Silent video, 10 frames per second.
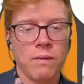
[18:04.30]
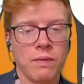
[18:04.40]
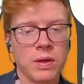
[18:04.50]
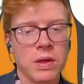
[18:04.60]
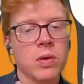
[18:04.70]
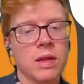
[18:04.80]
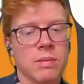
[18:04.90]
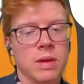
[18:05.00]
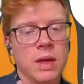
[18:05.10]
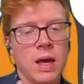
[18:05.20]
organism
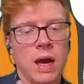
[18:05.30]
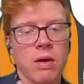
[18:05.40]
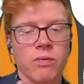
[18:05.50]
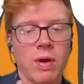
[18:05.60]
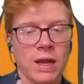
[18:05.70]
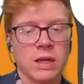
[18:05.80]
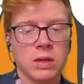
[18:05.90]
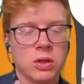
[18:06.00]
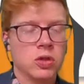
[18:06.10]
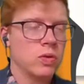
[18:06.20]
running
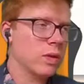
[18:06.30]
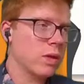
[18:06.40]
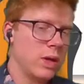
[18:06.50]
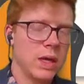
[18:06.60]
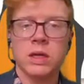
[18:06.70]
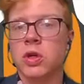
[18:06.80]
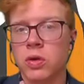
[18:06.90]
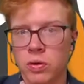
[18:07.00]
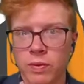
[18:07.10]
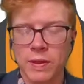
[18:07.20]
to its own
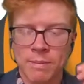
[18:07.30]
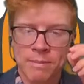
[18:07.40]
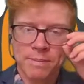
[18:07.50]
internal rhythm.